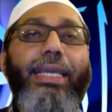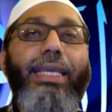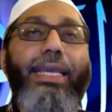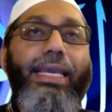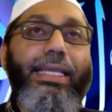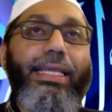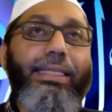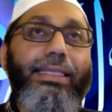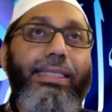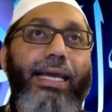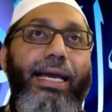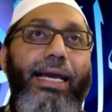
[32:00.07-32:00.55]

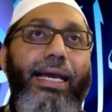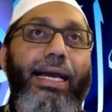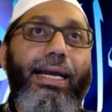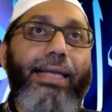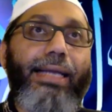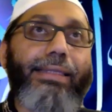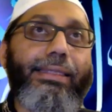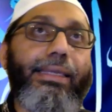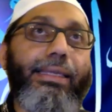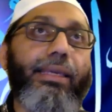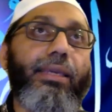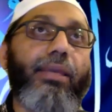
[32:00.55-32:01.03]
and the
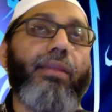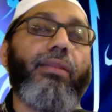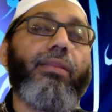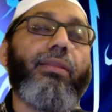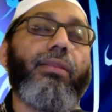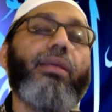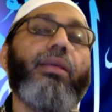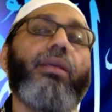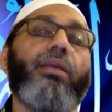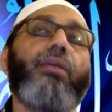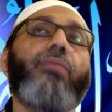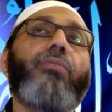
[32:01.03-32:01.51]
Hadith,
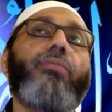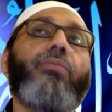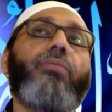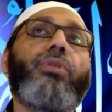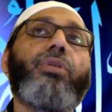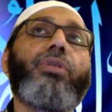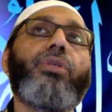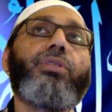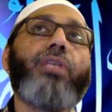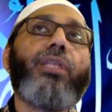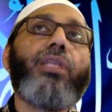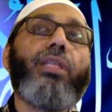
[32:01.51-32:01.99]

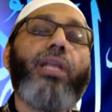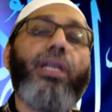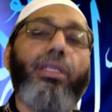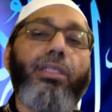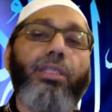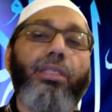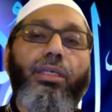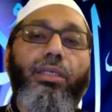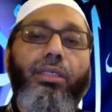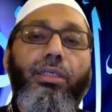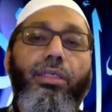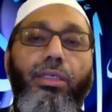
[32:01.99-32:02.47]
because Allah
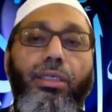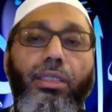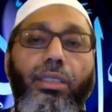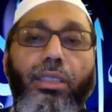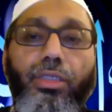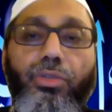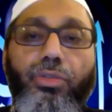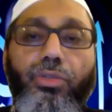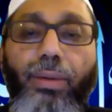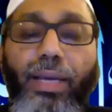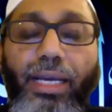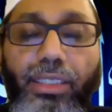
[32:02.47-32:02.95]

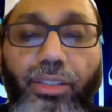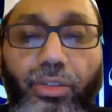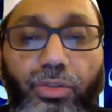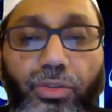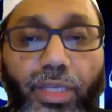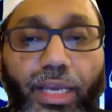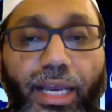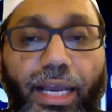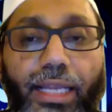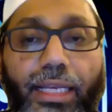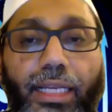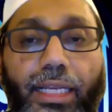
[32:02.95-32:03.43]
subhanahu wa
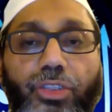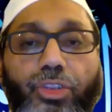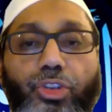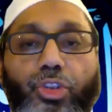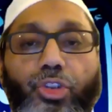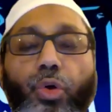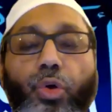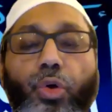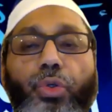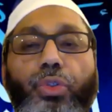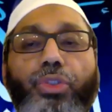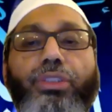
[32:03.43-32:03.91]
ta'ala
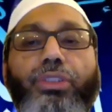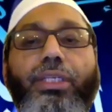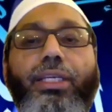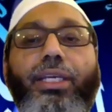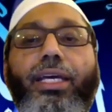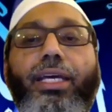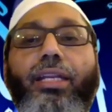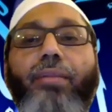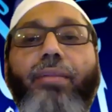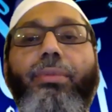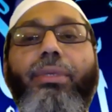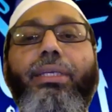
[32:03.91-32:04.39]
chose
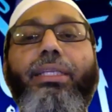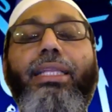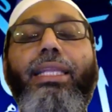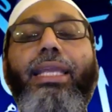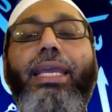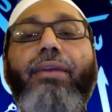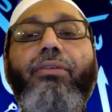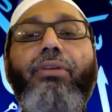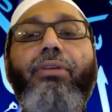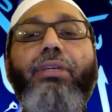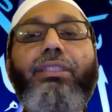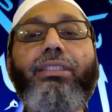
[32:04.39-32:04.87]
Arabic
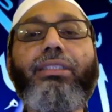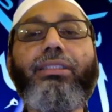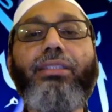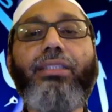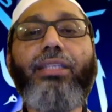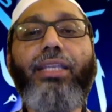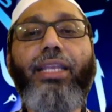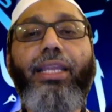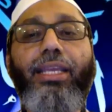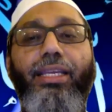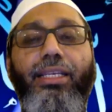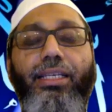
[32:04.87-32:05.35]
language
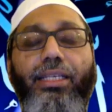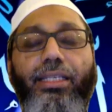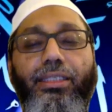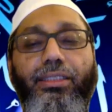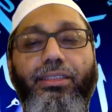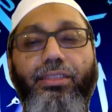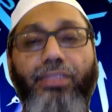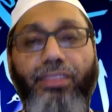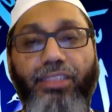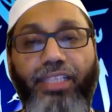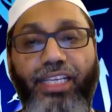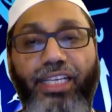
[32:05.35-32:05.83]

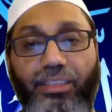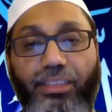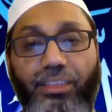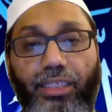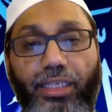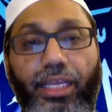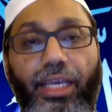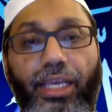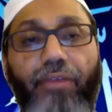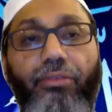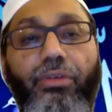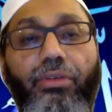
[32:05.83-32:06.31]
as a
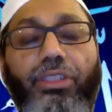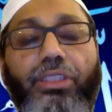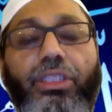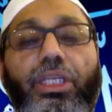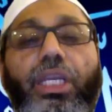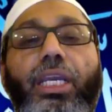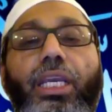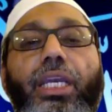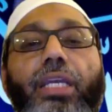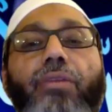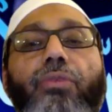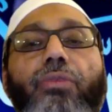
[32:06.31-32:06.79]
language
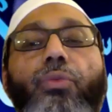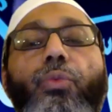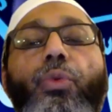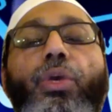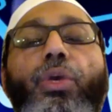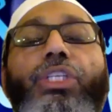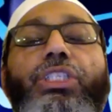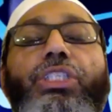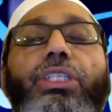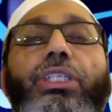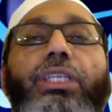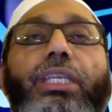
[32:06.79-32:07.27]
in
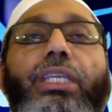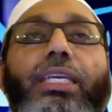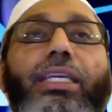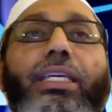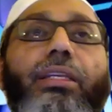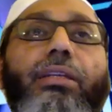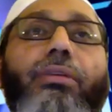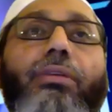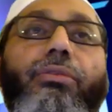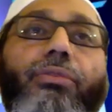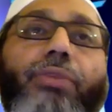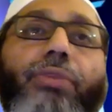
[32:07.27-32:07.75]
which He
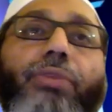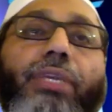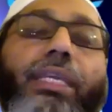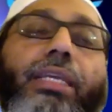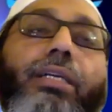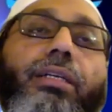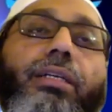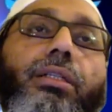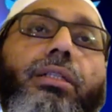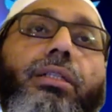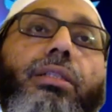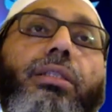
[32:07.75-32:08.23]

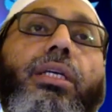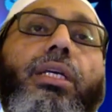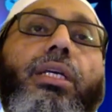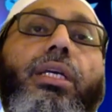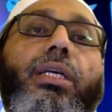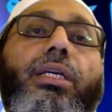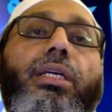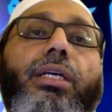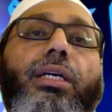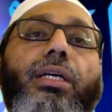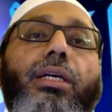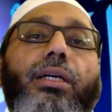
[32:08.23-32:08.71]
revealed
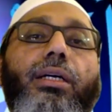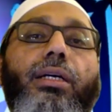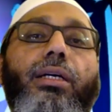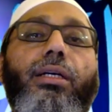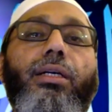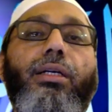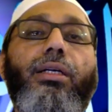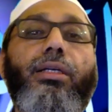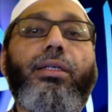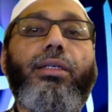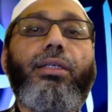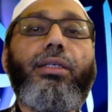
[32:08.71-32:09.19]

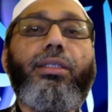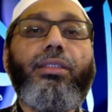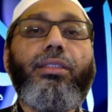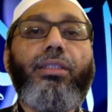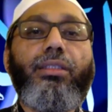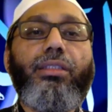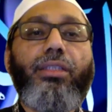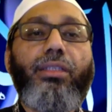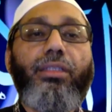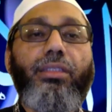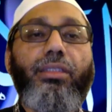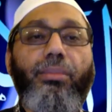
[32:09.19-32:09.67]

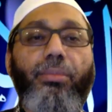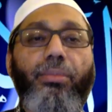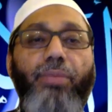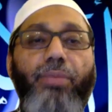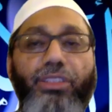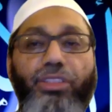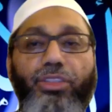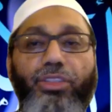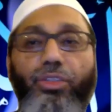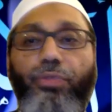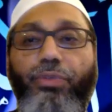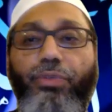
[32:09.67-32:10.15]
the
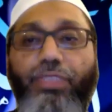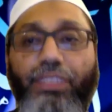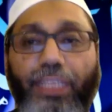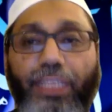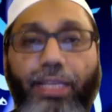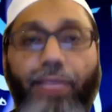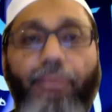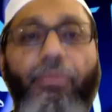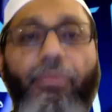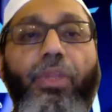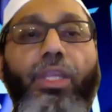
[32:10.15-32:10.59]
message of Islam.